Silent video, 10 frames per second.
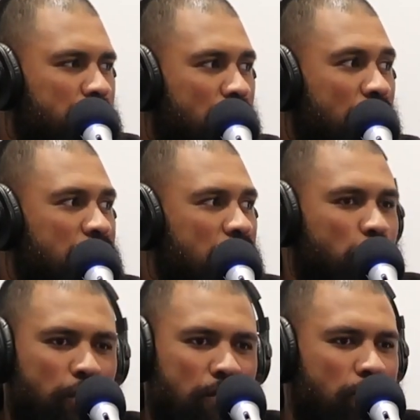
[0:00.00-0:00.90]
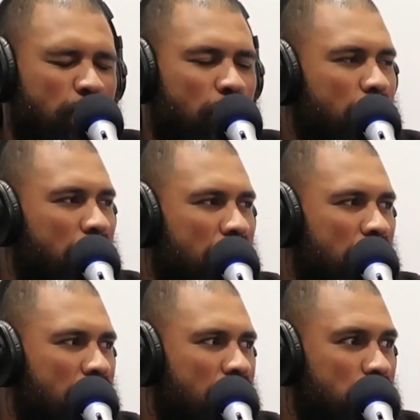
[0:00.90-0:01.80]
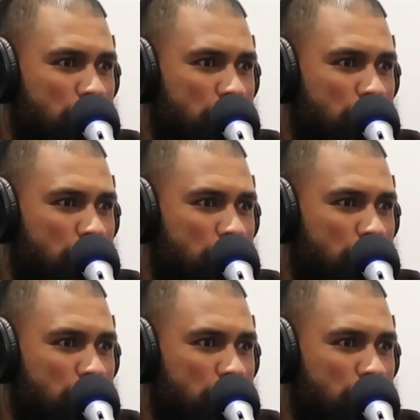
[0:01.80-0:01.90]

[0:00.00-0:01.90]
things that we talk about now.